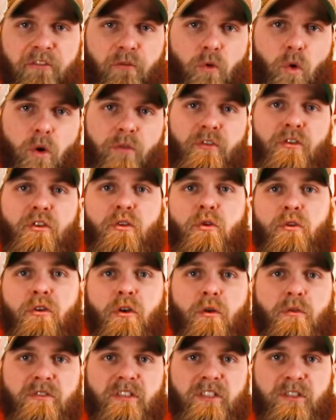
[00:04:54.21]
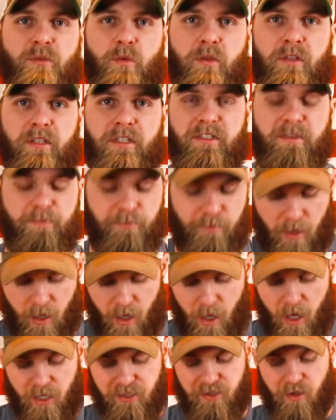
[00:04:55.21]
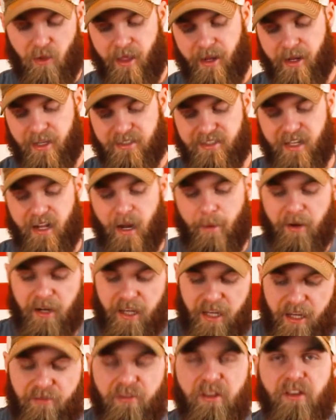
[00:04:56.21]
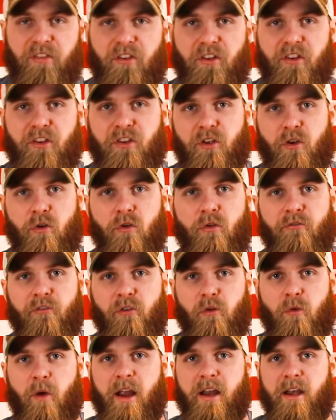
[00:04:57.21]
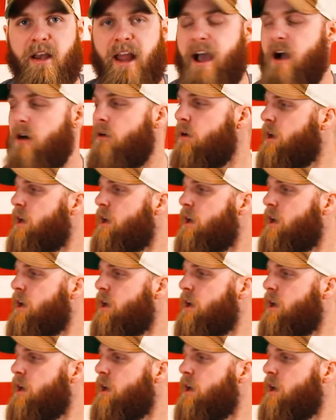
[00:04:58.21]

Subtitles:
for if you do go with this release. So like I said, I'm going to give this a 2 for right now.